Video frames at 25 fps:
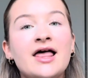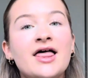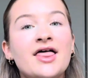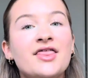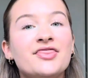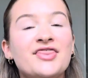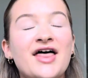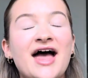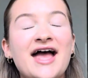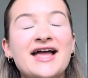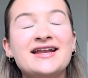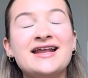
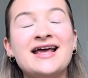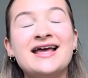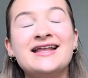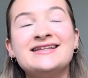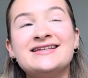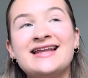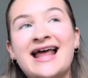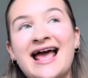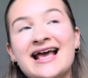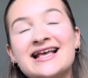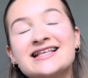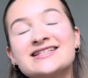Then
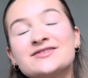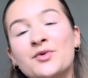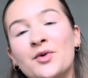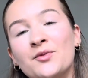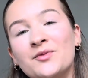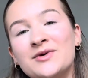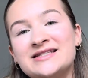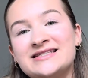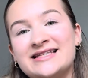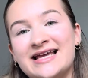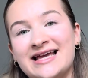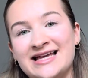next, what
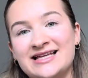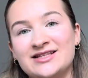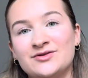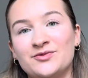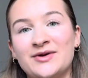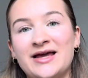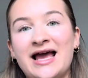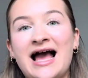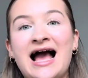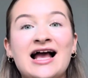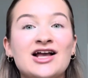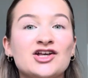we did,
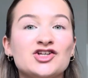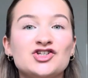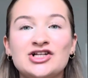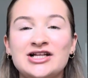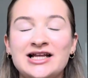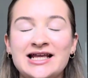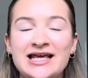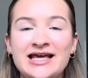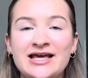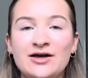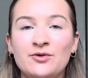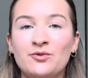we
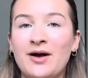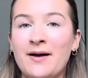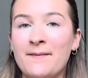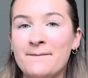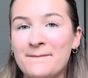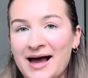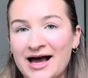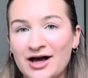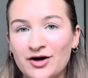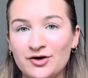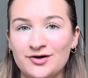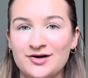actually went
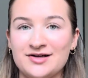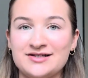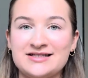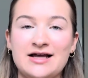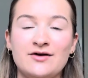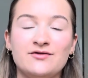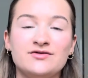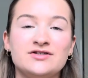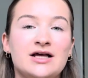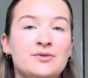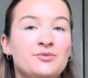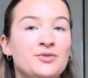back on
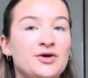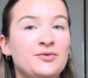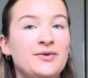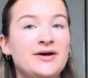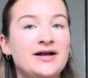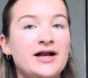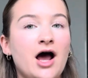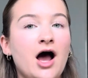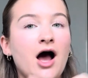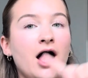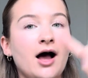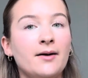ourselves and we
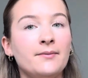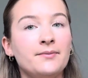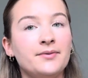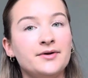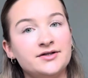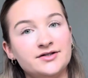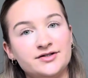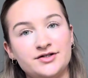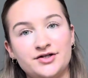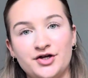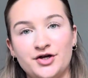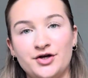went up
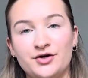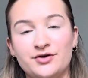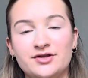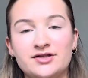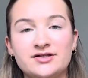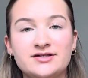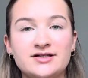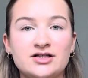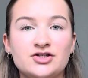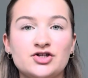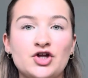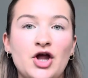to the
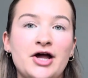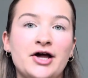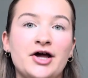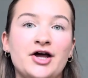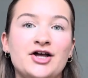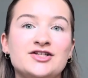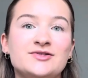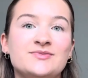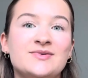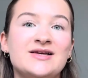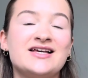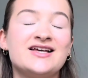Sunshine
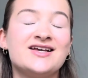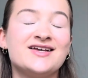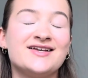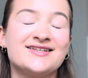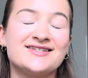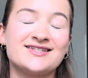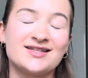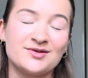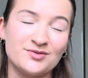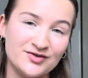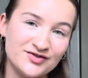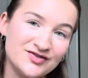Coast because
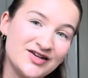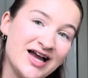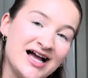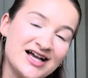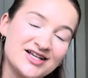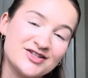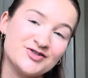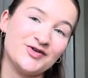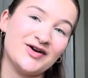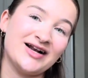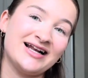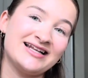some of
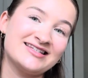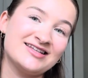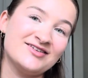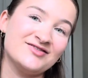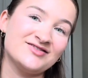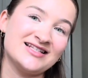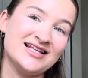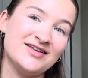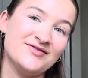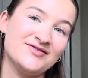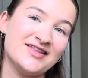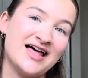Jack's
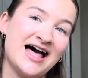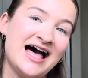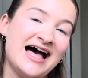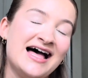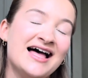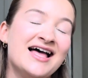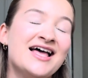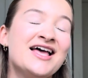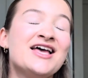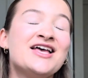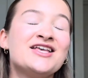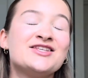relatives live there.
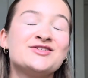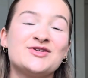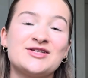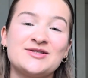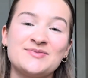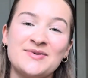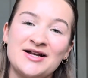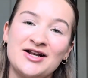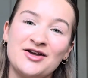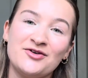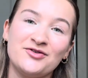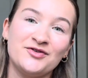So we
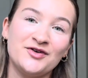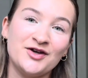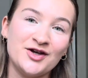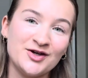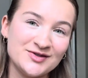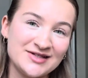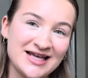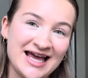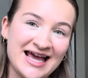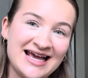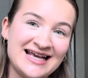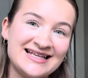spent a few
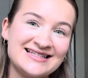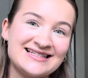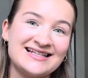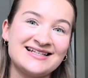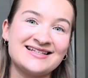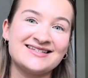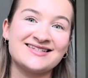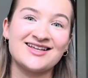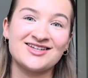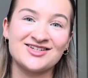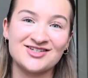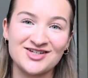days in the
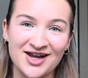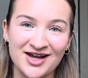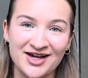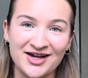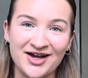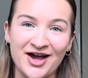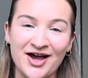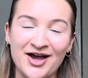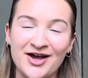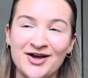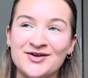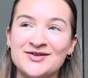Sunshine
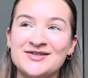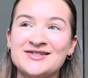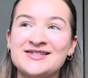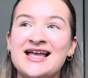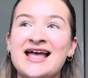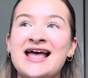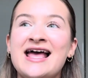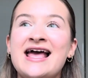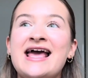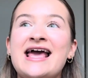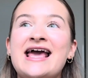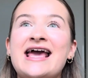Coast
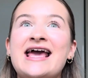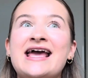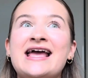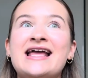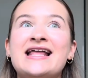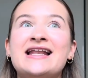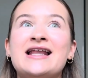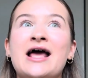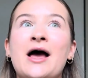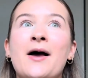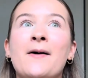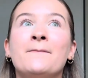
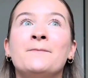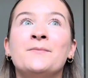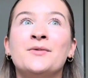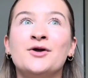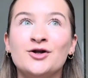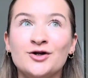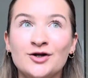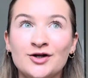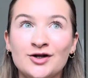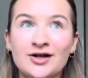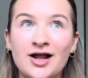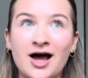in
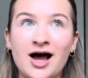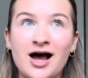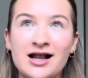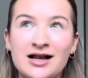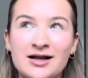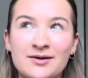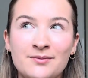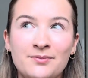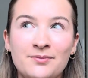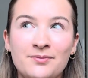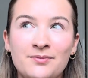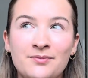
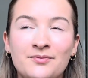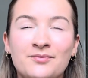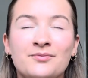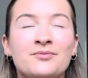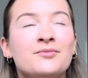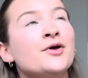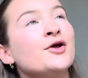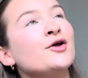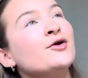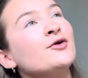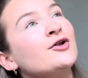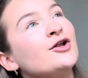Mooloolaba,
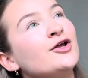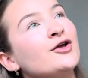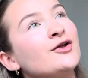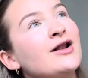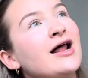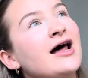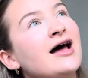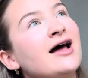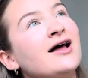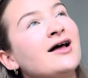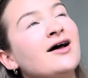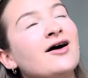
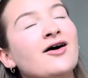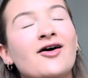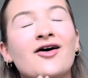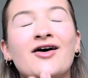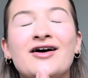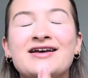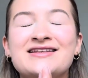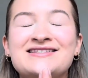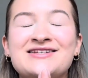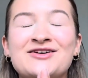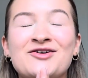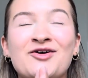oh,
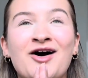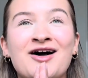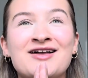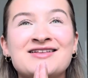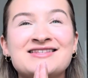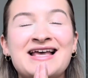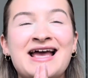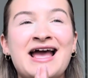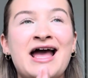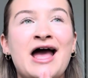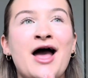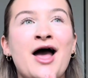I still can't
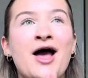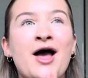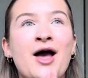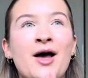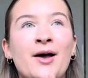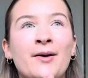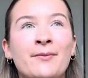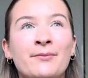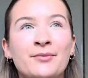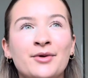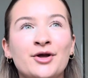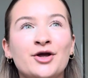say it,
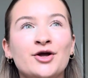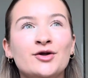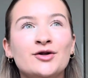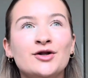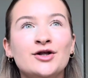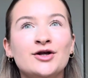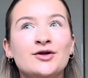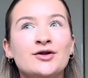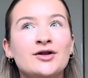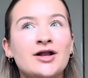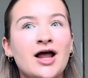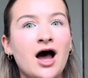
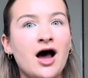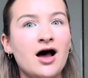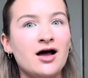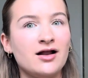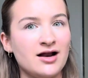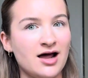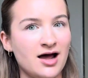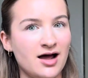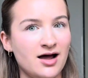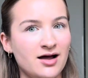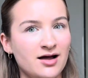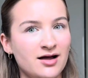
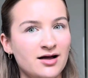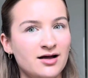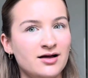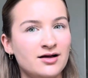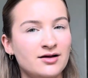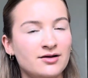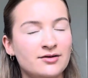Mooloolaba,